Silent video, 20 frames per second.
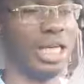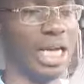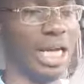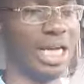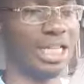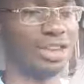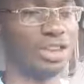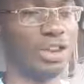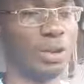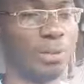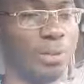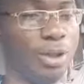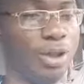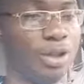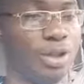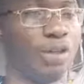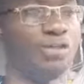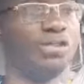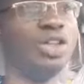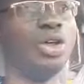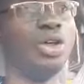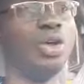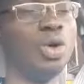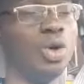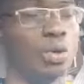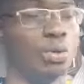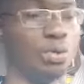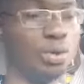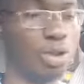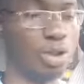and support of the
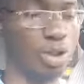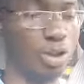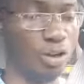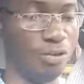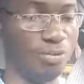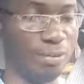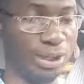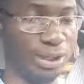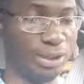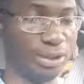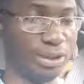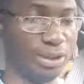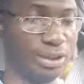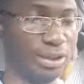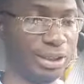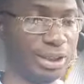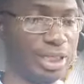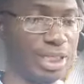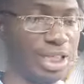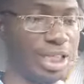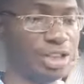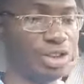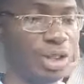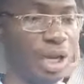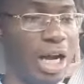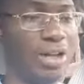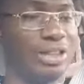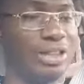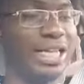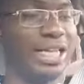home government. So
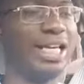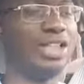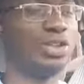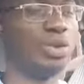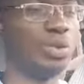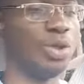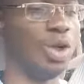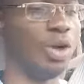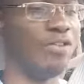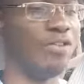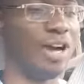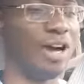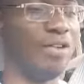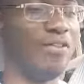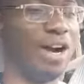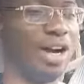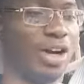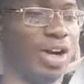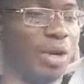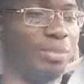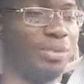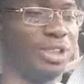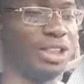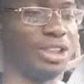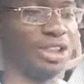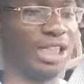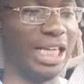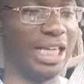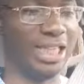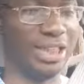how then do we overcome these
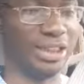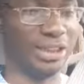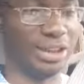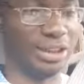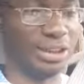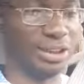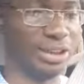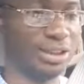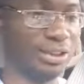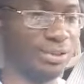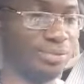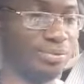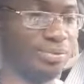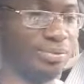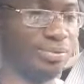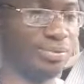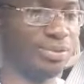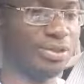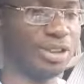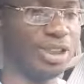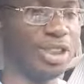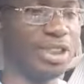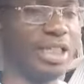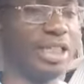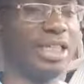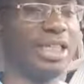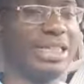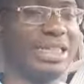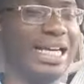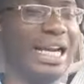challenges?
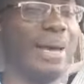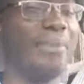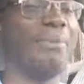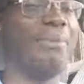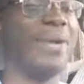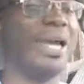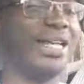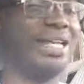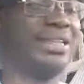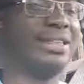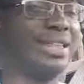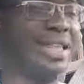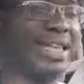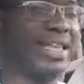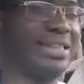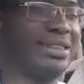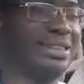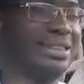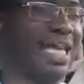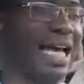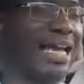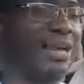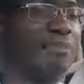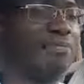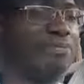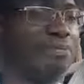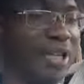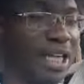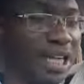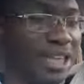There are many things that
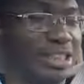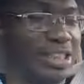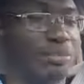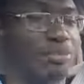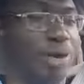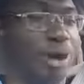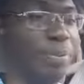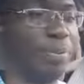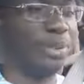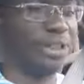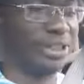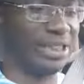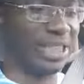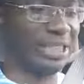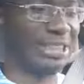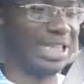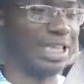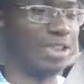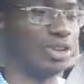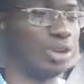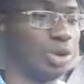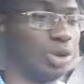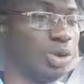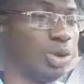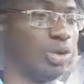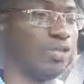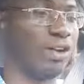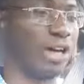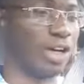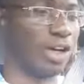a small business can do to
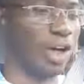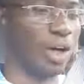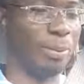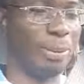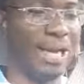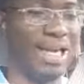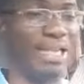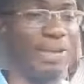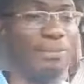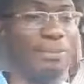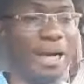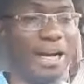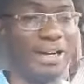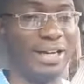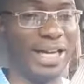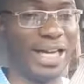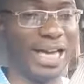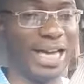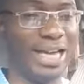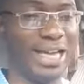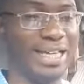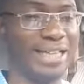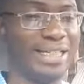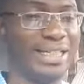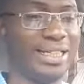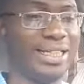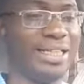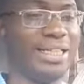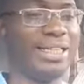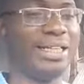overcome any barrier,
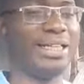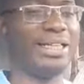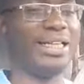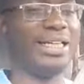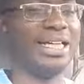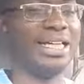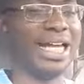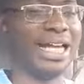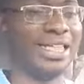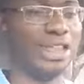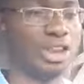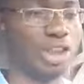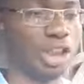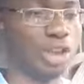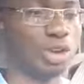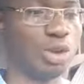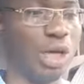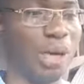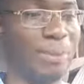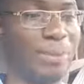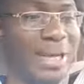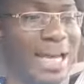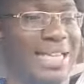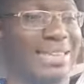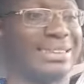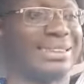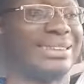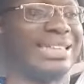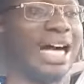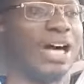in addition to applying
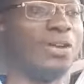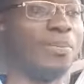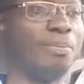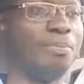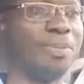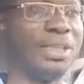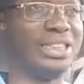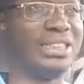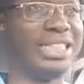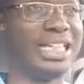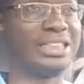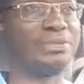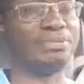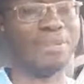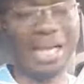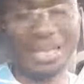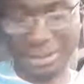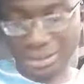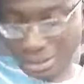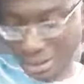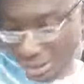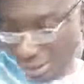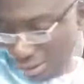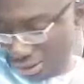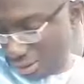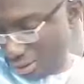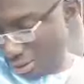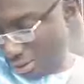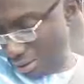sound business practices.